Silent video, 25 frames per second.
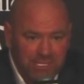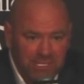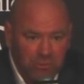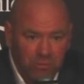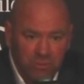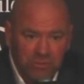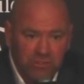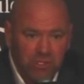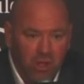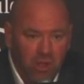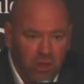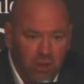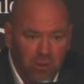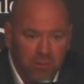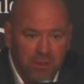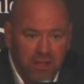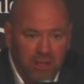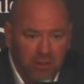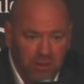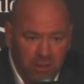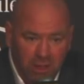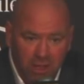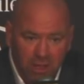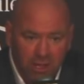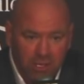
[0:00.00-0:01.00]
it was all
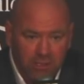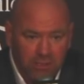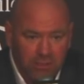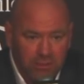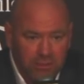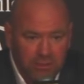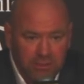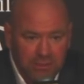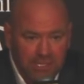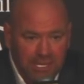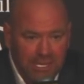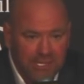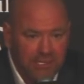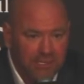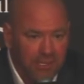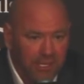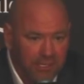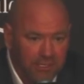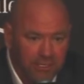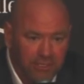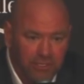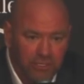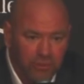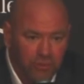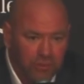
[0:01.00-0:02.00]
about Conor. Had
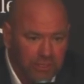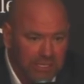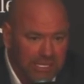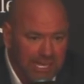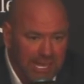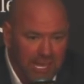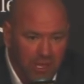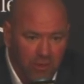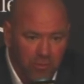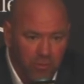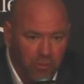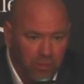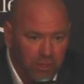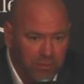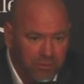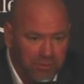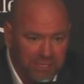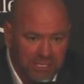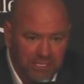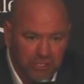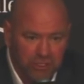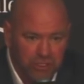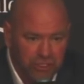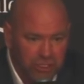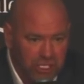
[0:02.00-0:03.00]
nothing to do with Cowboy
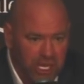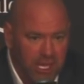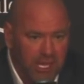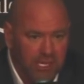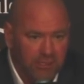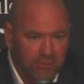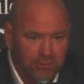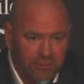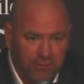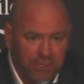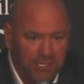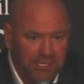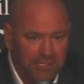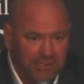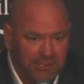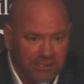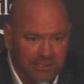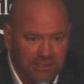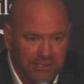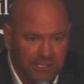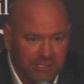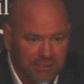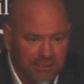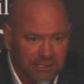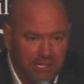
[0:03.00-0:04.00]
being shot or
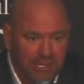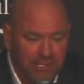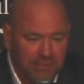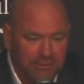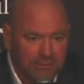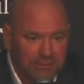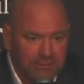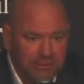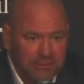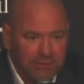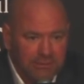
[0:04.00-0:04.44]
anything like that.